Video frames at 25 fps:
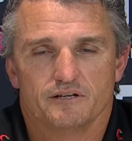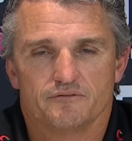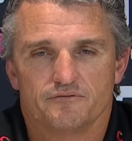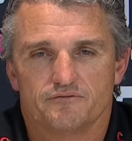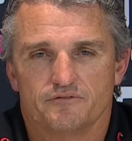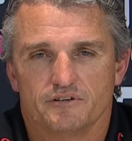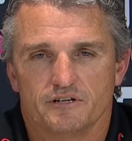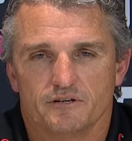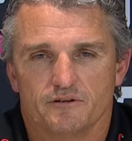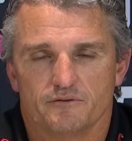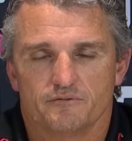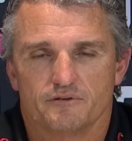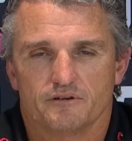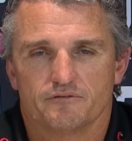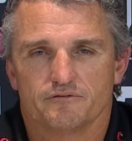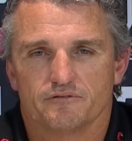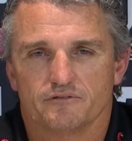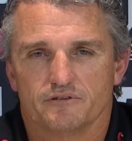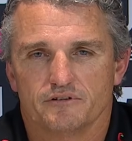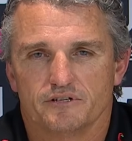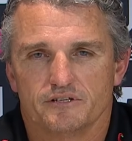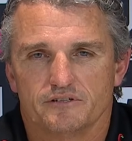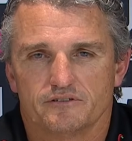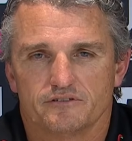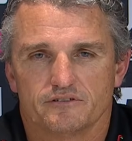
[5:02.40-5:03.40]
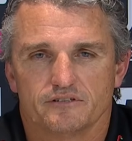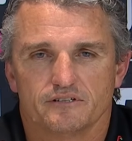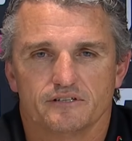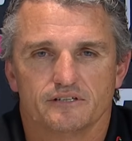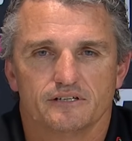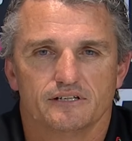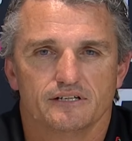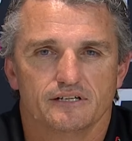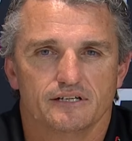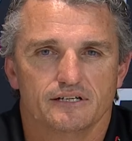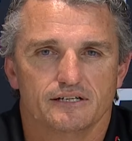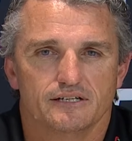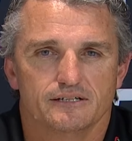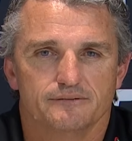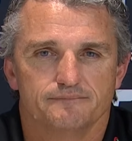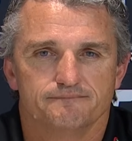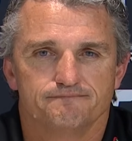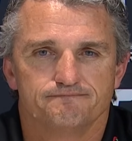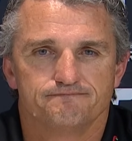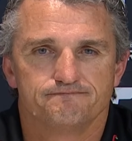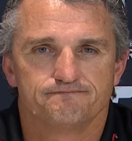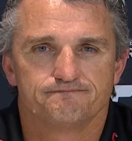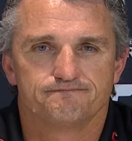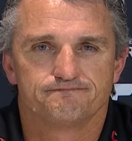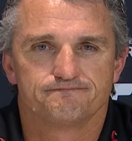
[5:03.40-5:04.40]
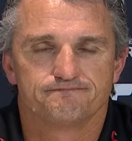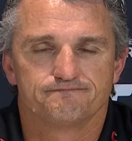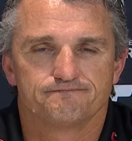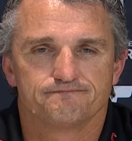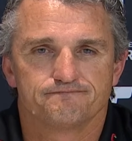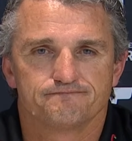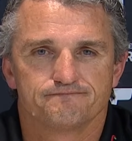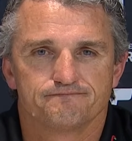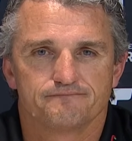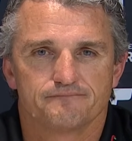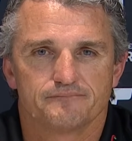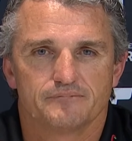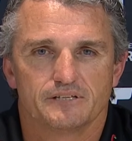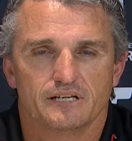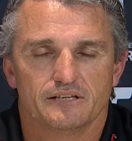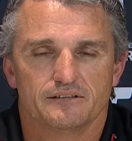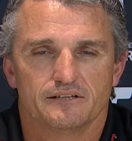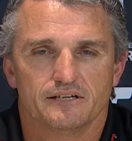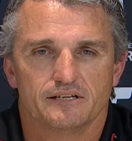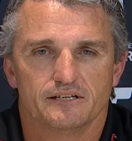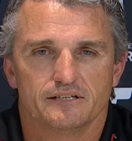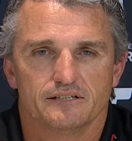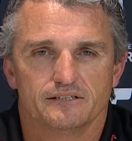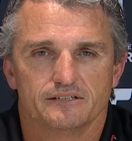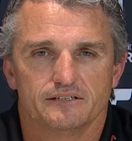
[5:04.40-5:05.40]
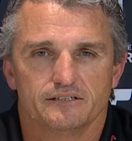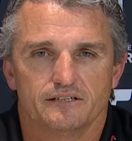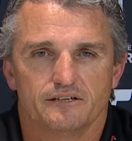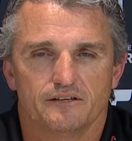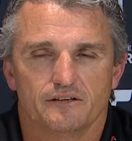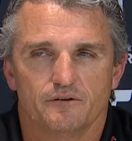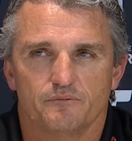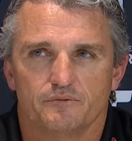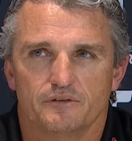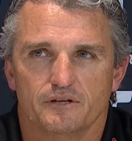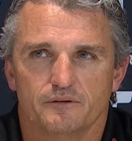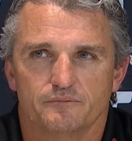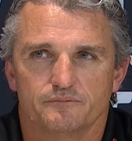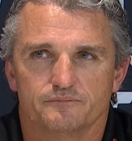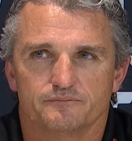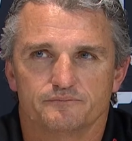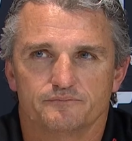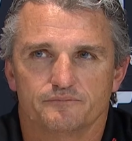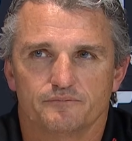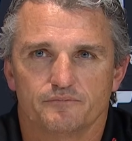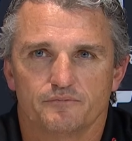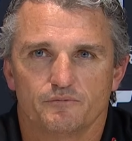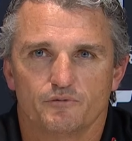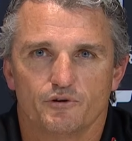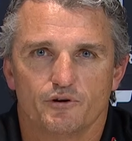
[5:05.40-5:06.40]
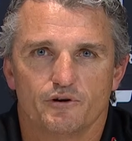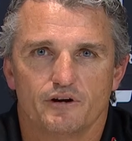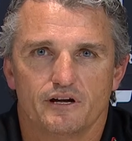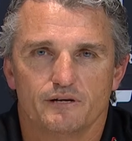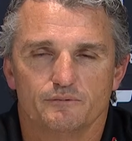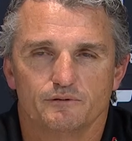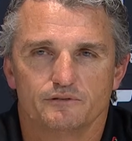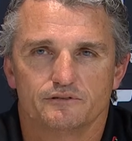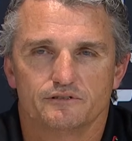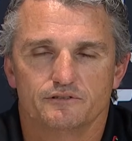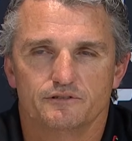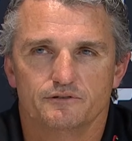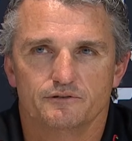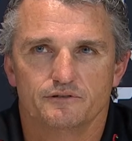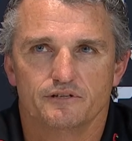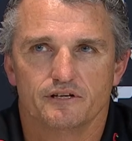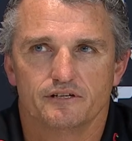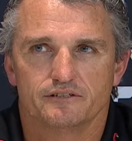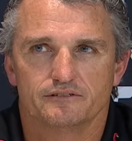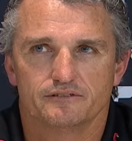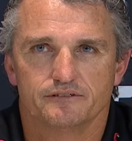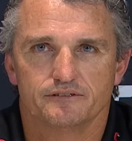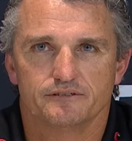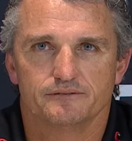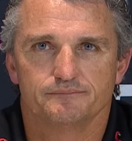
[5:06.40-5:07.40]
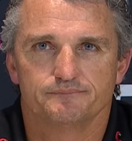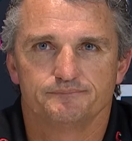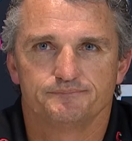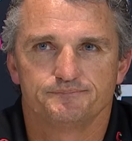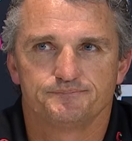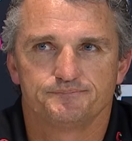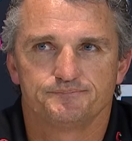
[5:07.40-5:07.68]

unfair on referees um, that they you know that, that we're able to do that to.